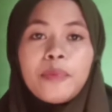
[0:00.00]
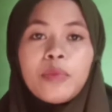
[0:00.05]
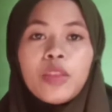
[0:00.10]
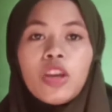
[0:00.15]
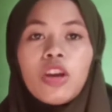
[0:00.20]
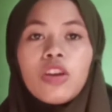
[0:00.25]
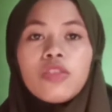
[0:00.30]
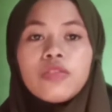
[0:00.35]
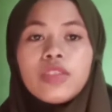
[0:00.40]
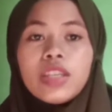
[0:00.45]

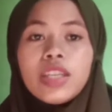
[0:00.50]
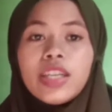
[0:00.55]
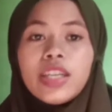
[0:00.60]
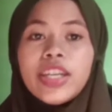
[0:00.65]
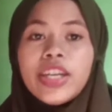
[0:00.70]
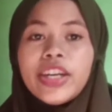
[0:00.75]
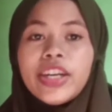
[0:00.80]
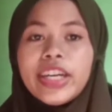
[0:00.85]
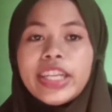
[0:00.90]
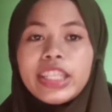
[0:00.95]
often a
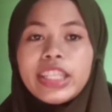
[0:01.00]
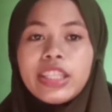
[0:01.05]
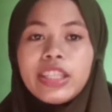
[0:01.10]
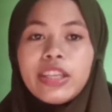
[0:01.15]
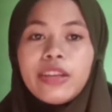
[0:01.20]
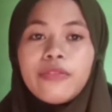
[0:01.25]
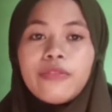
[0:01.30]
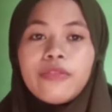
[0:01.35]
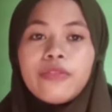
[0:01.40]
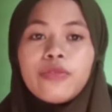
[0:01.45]

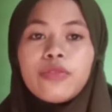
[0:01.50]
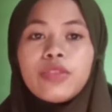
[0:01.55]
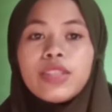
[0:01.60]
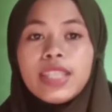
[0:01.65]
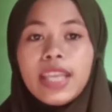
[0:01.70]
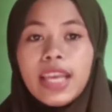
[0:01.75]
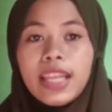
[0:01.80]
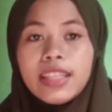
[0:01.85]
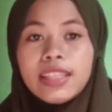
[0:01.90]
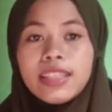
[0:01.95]
narrative
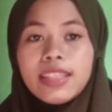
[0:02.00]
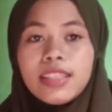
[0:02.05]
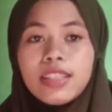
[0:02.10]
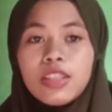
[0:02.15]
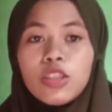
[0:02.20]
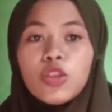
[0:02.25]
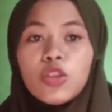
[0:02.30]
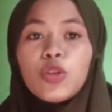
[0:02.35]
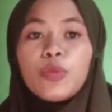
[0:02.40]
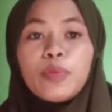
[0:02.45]
set
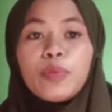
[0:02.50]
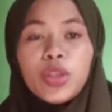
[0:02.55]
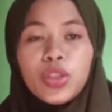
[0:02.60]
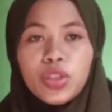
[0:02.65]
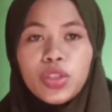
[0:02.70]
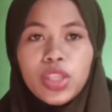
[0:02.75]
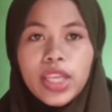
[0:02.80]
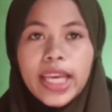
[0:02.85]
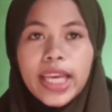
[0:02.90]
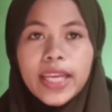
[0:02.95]
to
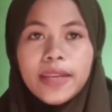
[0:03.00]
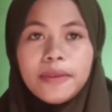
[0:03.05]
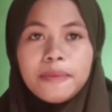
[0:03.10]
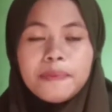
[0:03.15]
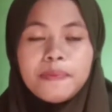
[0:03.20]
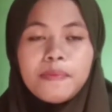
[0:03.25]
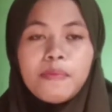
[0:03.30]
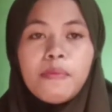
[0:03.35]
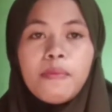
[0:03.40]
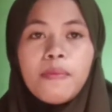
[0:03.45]
music.
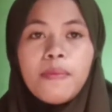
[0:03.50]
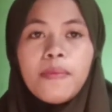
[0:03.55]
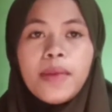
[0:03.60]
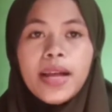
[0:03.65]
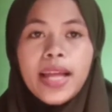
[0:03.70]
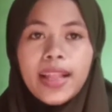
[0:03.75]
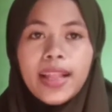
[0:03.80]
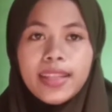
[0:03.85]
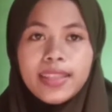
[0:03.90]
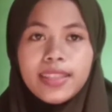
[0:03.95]

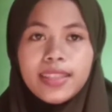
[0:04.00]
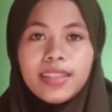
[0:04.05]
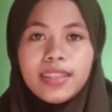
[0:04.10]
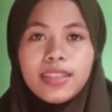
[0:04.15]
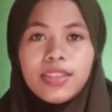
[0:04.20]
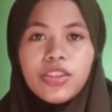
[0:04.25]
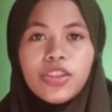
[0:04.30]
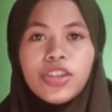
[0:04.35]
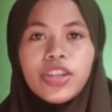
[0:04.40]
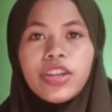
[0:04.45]
Ballad
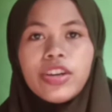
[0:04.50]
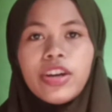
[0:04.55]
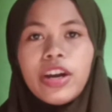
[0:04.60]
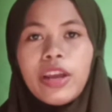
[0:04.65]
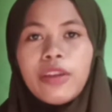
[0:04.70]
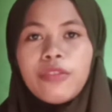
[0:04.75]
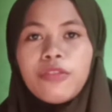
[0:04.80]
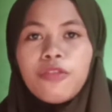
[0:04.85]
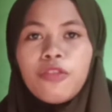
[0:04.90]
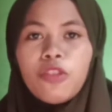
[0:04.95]

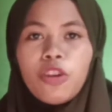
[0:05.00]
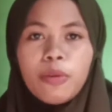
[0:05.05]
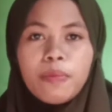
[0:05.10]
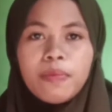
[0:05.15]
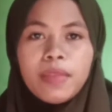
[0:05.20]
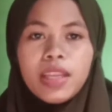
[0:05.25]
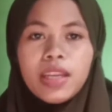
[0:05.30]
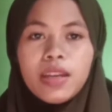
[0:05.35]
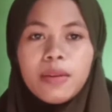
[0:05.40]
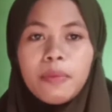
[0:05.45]
derived from
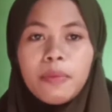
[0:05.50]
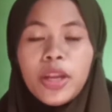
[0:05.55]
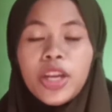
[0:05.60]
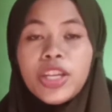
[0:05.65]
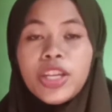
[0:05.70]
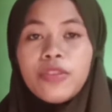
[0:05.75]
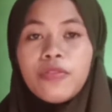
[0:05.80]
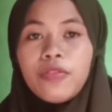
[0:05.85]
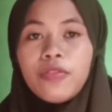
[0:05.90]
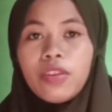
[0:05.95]
the
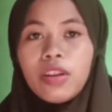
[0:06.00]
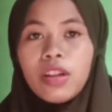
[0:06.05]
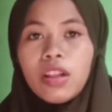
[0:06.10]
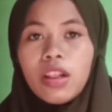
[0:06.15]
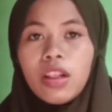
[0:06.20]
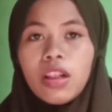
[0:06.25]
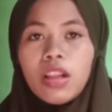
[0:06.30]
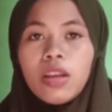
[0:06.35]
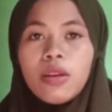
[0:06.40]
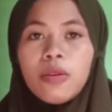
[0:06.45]

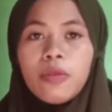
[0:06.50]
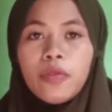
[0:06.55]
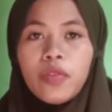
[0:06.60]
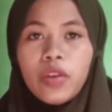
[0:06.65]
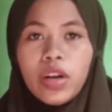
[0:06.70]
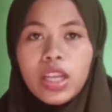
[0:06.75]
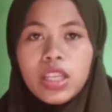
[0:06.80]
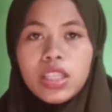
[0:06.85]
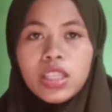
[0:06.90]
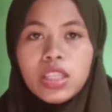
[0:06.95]
medieval
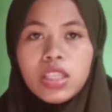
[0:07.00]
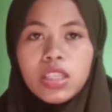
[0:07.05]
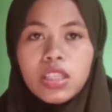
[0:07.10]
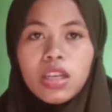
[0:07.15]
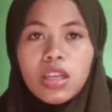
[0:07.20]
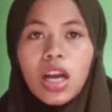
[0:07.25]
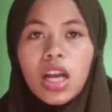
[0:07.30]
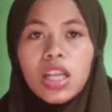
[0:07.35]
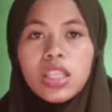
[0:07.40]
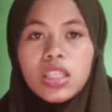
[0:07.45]
French
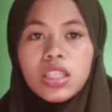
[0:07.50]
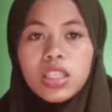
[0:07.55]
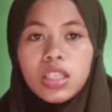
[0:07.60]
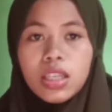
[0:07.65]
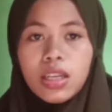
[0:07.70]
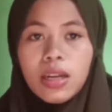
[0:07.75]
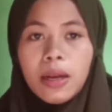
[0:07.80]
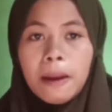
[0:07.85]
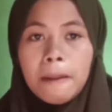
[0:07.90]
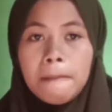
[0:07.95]
canción,
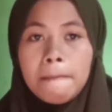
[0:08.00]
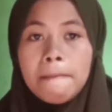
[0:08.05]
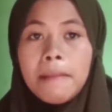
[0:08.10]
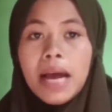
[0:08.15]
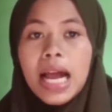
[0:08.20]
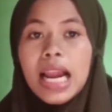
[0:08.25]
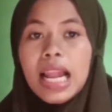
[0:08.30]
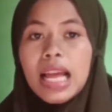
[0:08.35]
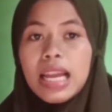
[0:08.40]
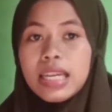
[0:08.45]

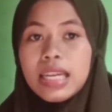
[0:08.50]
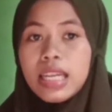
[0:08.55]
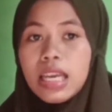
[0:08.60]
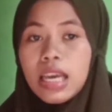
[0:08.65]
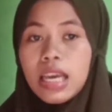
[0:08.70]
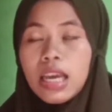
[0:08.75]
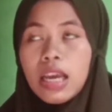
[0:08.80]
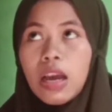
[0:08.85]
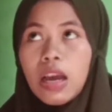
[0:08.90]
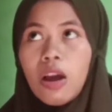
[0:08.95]

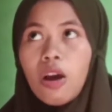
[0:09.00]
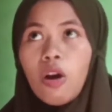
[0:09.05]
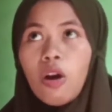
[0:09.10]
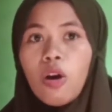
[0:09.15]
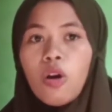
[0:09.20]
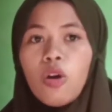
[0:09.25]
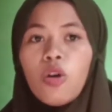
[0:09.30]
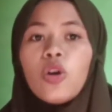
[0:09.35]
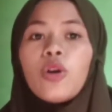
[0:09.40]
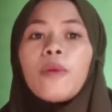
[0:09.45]
ballade,
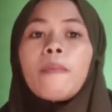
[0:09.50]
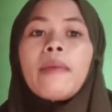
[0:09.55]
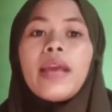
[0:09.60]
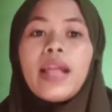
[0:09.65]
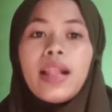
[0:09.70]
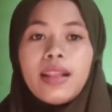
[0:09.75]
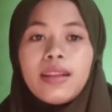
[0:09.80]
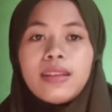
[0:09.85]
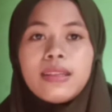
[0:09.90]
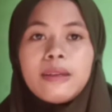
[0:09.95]
or
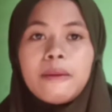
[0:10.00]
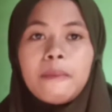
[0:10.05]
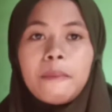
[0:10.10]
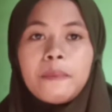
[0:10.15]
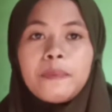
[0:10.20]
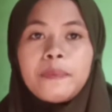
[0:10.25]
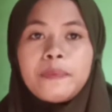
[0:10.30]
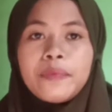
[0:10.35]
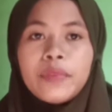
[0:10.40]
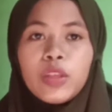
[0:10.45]
ballad,
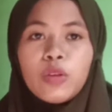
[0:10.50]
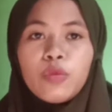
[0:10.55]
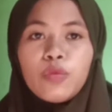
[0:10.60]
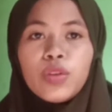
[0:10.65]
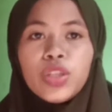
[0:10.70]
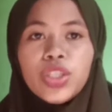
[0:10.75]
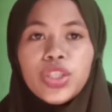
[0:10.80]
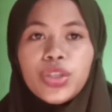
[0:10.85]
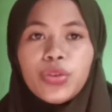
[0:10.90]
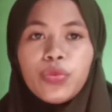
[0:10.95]

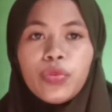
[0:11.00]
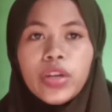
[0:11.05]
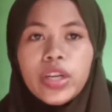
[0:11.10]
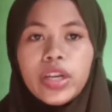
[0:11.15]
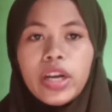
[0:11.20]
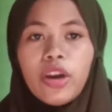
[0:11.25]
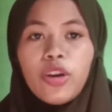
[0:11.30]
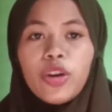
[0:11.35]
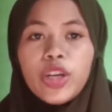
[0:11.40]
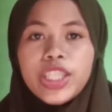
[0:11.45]
which were
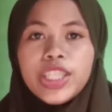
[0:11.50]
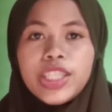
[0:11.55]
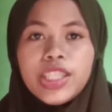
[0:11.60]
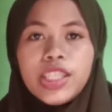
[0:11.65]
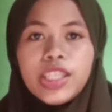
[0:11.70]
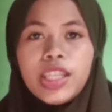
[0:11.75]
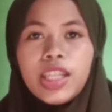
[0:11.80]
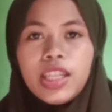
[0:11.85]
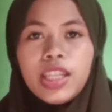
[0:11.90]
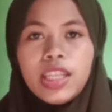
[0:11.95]

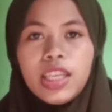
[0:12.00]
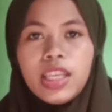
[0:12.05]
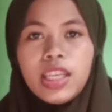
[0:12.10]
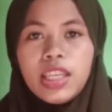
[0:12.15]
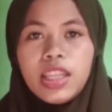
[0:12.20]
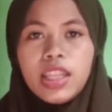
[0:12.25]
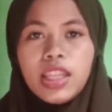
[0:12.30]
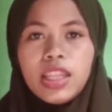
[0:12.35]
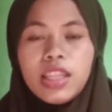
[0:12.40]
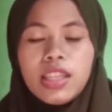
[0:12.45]
originally
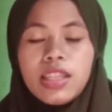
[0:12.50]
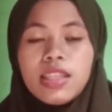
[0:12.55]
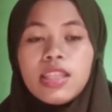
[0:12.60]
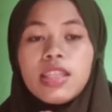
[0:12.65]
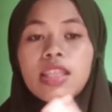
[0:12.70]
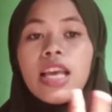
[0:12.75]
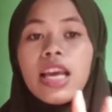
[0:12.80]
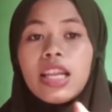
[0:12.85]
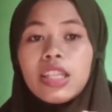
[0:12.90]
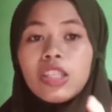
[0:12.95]

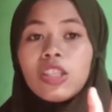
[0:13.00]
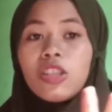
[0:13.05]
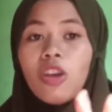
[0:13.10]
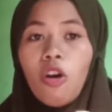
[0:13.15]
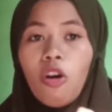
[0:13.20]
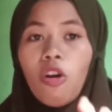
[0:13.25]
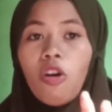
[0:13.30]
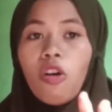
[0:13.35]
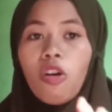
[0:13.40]
dance songs.